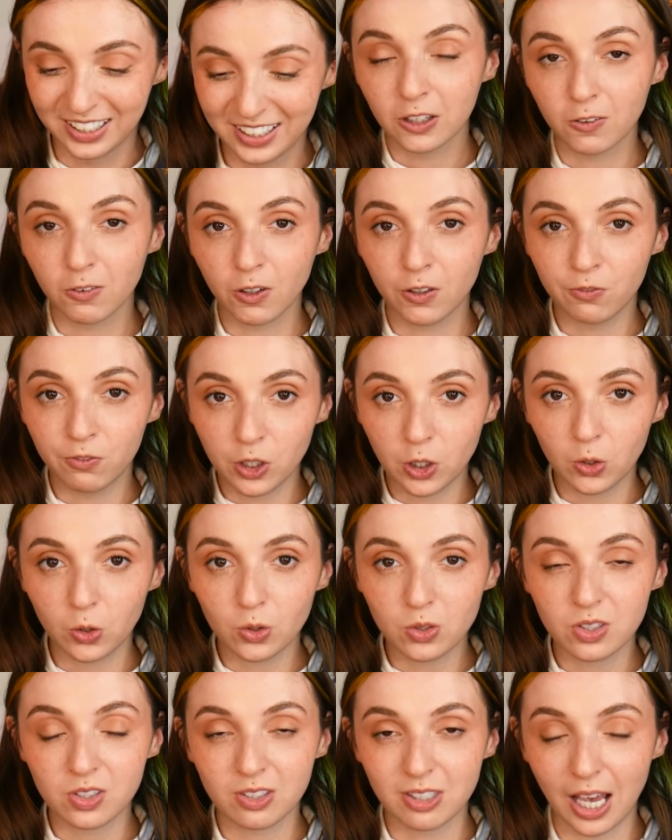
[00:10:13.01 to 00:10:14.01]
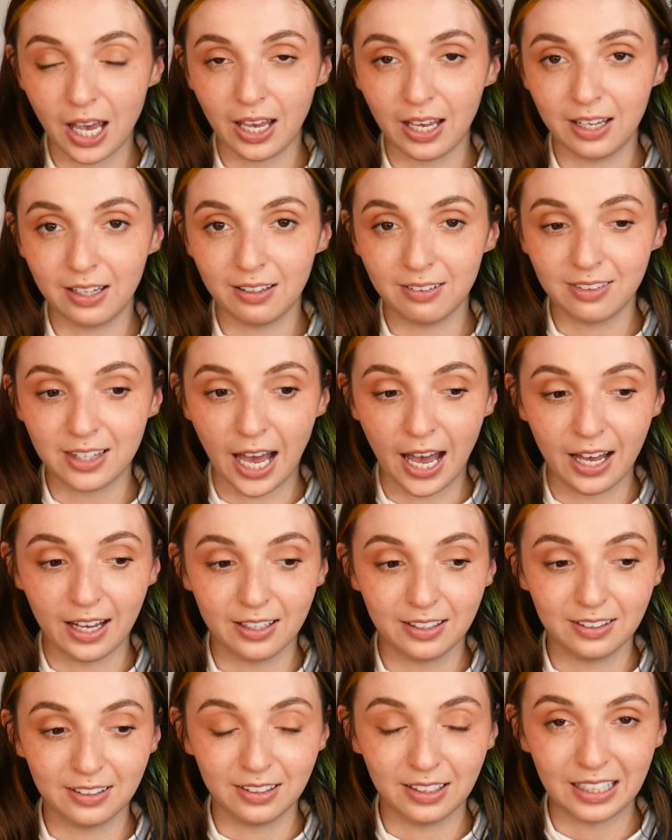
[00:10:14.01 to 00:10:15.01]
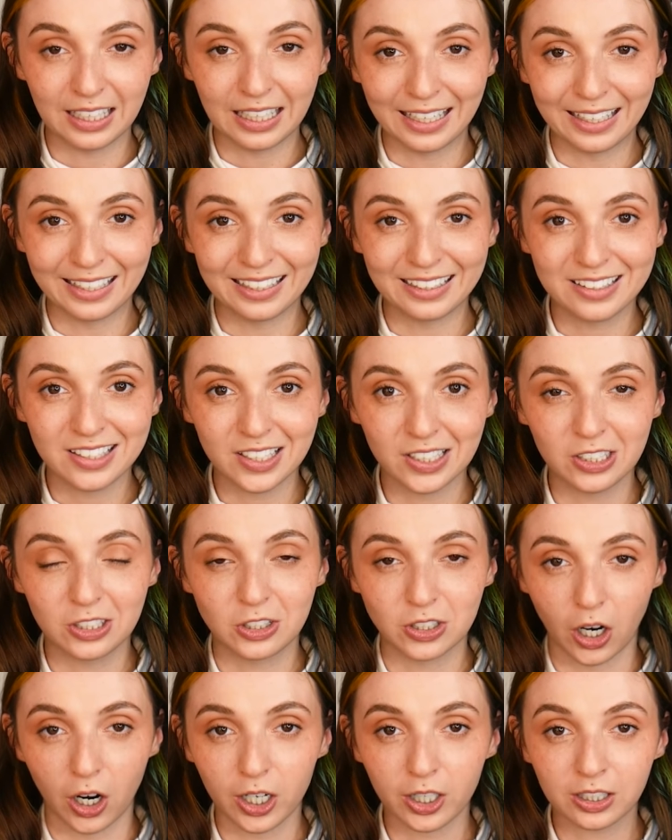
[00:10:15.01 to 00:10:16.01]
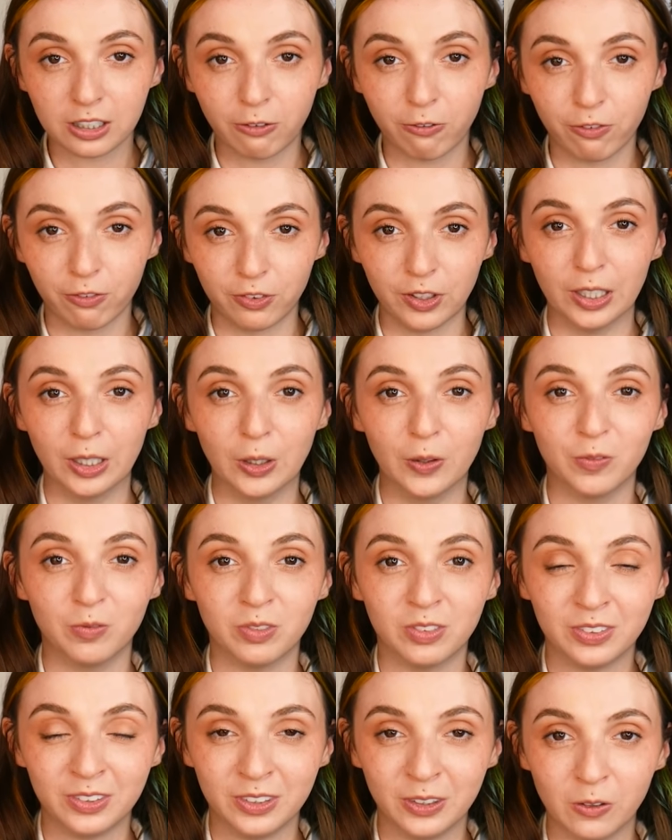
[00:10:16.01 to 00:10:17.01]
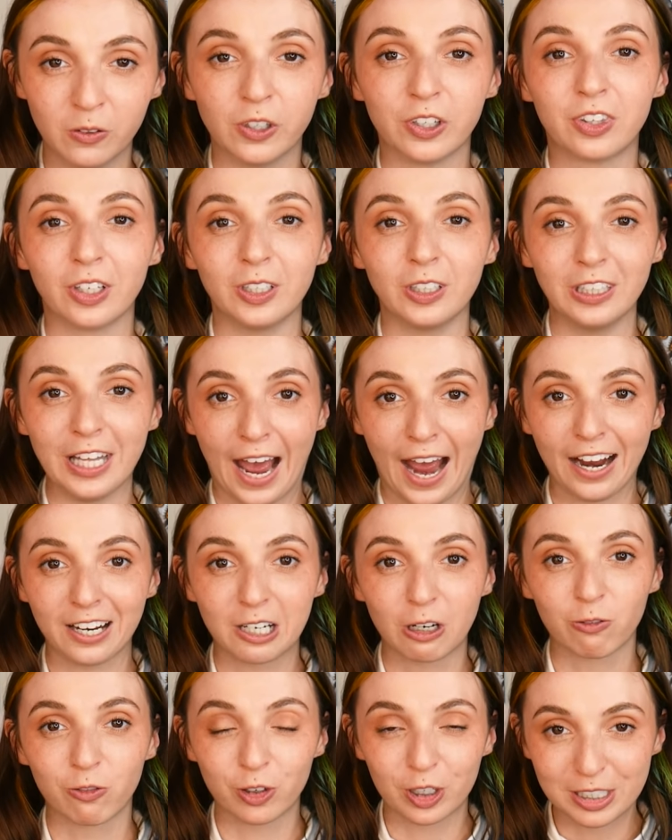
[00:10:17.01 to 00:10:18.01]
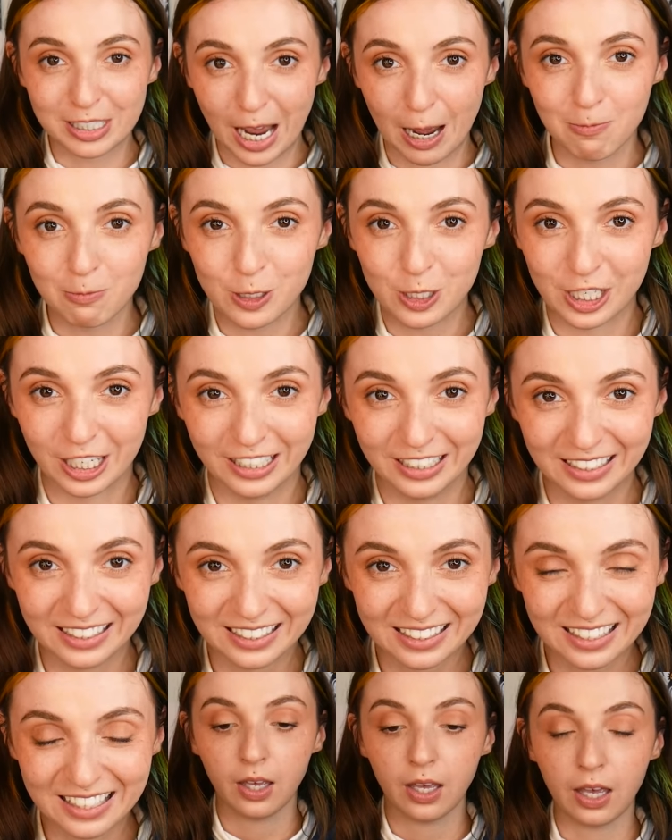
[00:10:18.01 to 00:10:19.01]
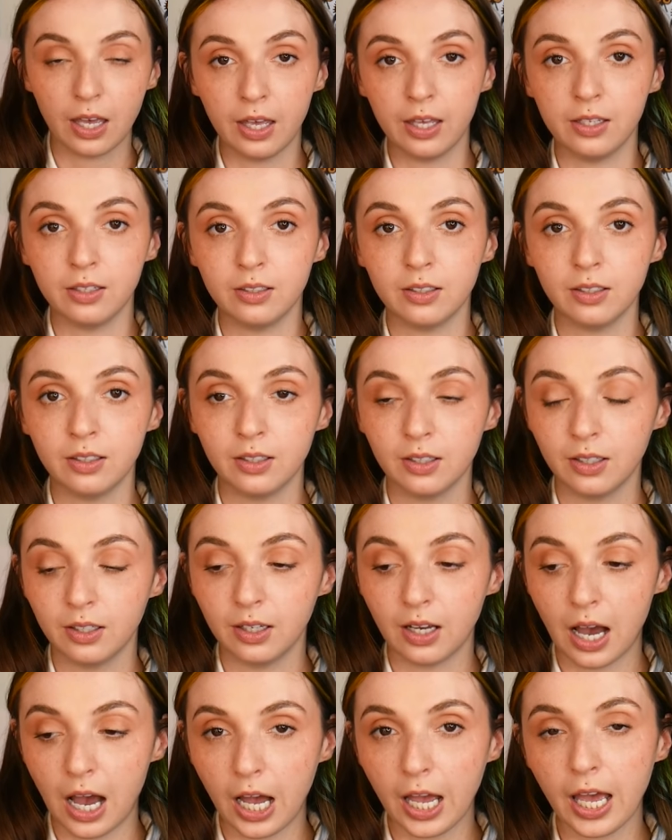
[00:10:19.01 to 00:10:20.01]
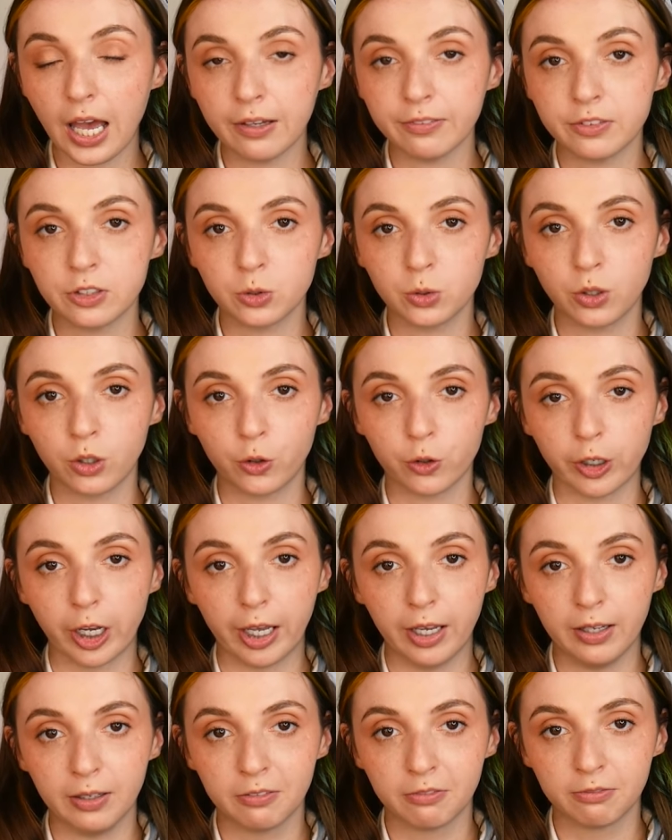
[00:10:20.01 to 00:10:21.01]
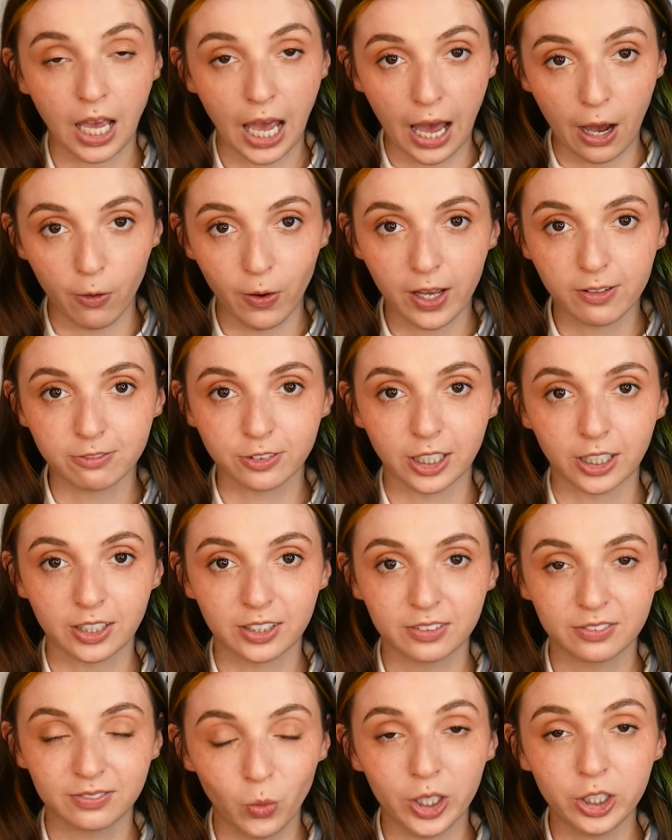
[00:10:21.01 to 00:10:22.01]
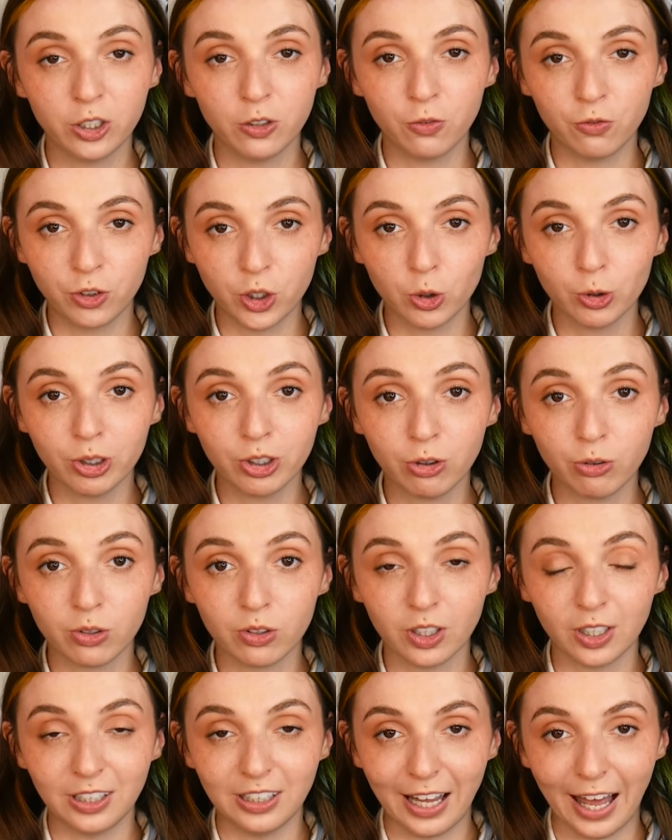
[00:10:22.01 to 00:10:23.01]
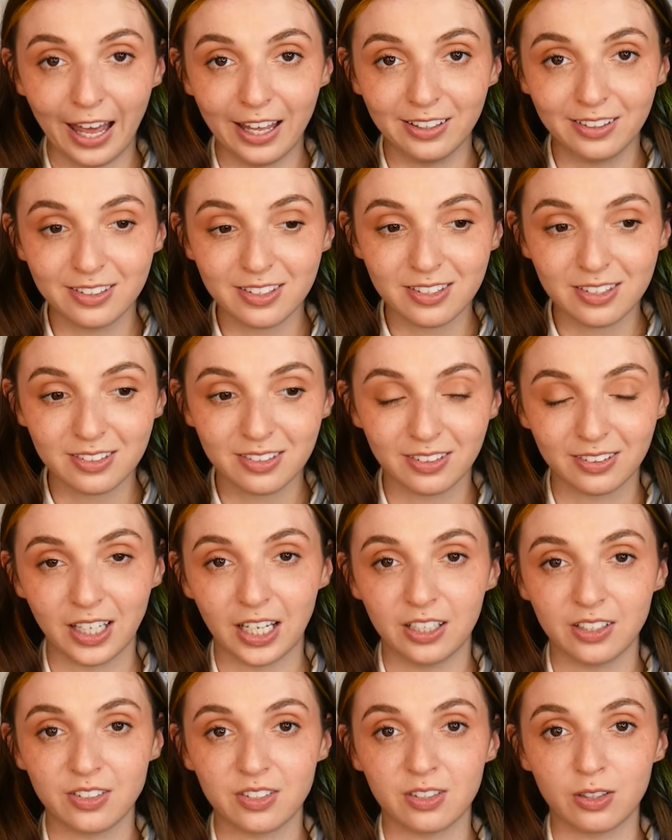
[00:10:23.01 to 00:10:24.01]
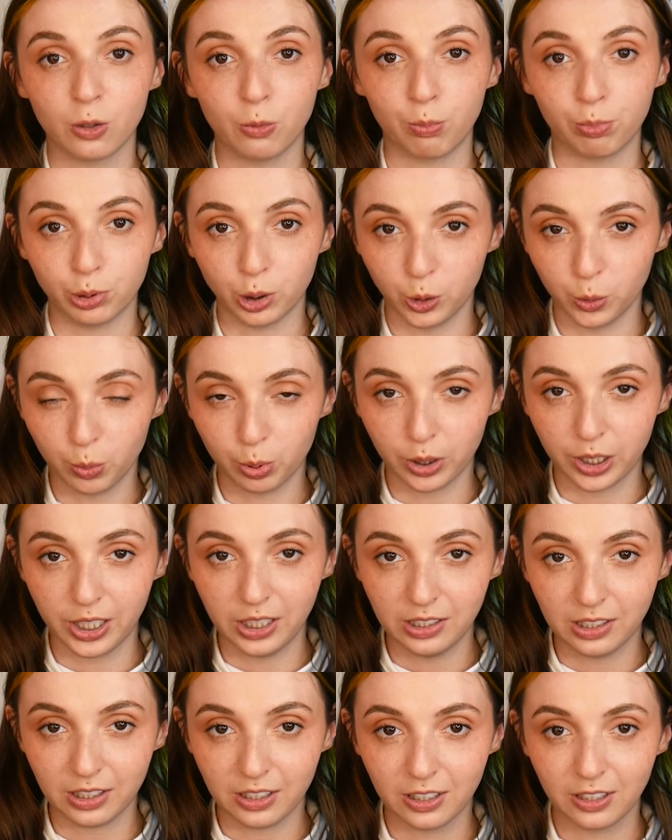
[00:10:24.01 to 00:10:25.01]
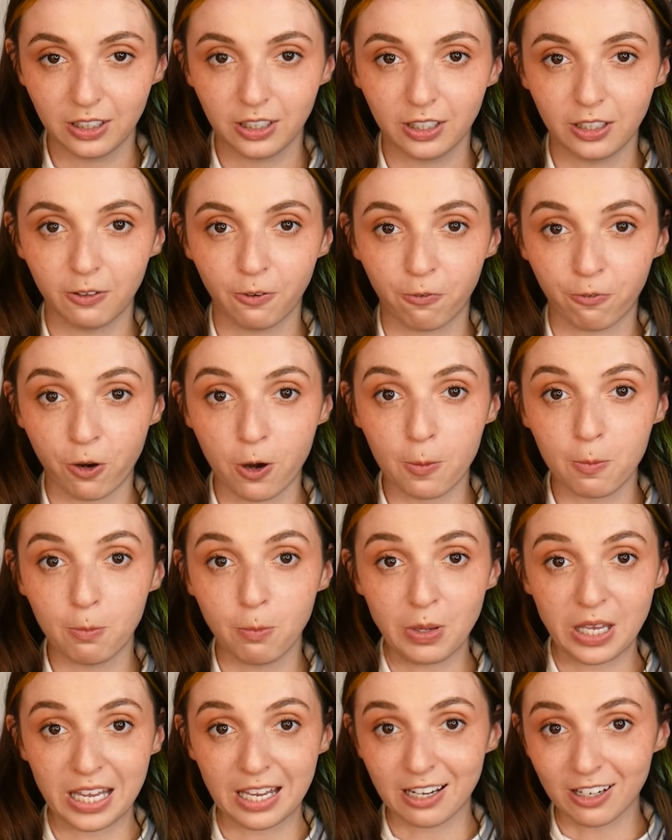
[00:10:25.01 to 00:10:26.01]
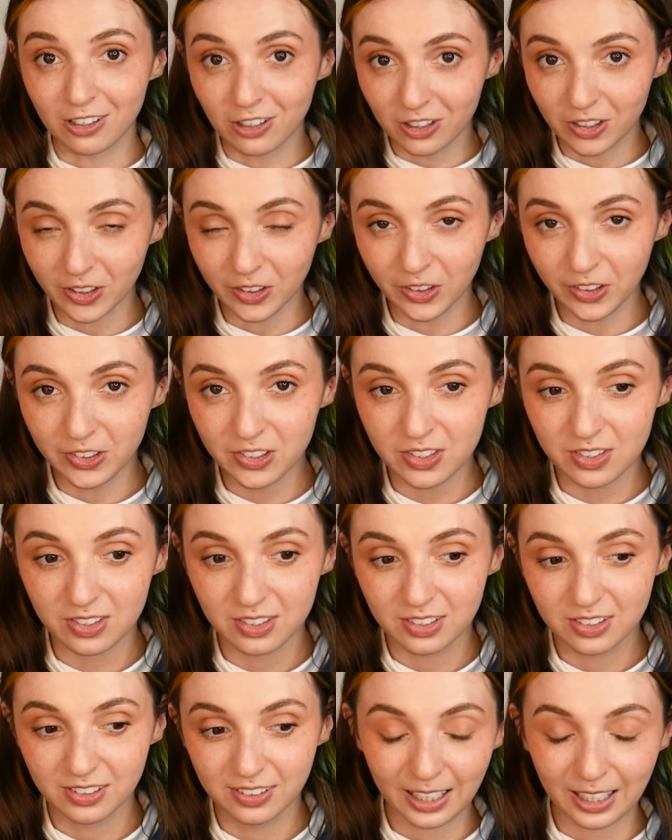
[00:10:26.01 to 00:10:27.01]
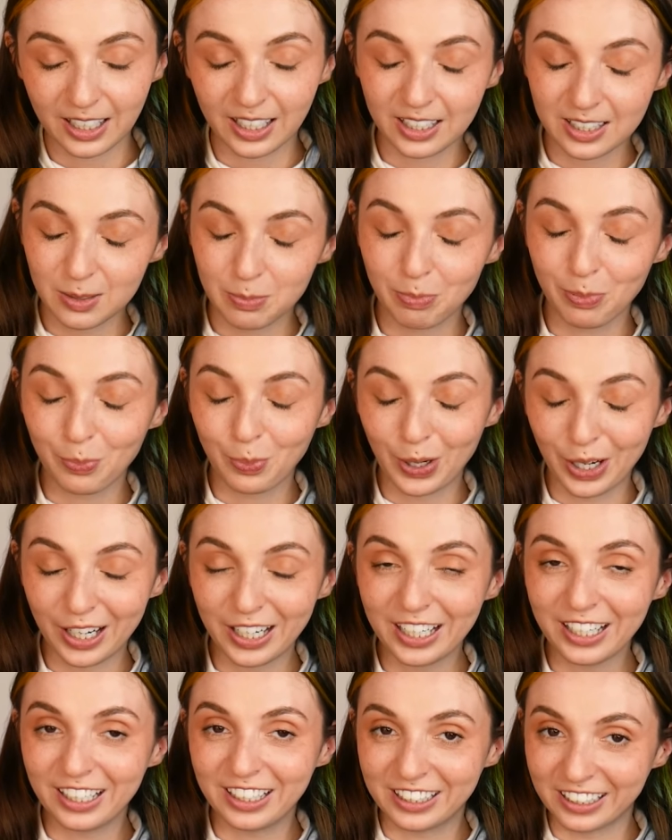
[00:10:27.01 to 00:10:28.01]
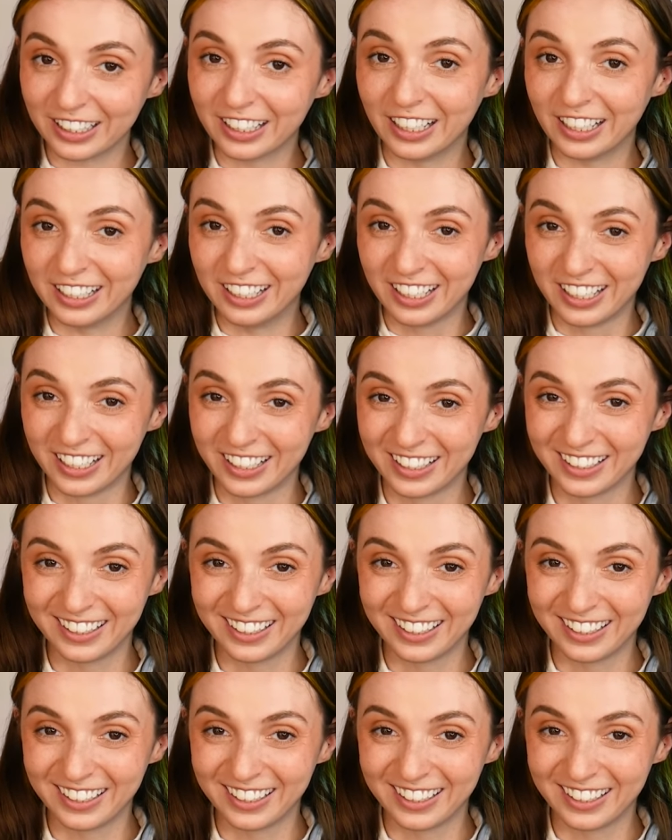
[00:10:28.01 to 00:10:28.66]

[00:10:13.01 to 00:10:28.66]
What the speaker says: The reviews say that it's a dark film with a lack of redemption. And I have to agree. However, when you view it through the lens that it's the blueprint for Mean Girls, it's pretty good.